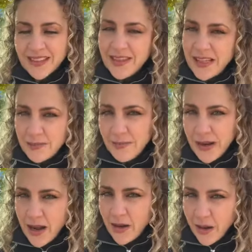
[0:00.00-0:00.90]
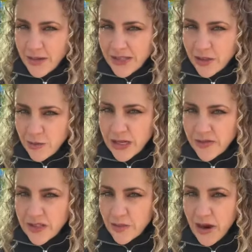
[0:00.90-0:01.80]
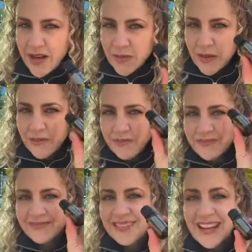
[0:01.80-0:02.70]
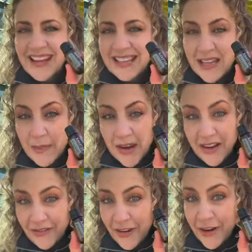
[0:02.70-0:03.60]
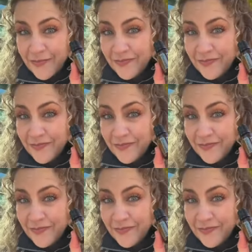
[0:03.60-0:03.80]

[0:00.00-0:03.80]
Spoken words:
And this may not come as too much of a surprise, but Siberian fir.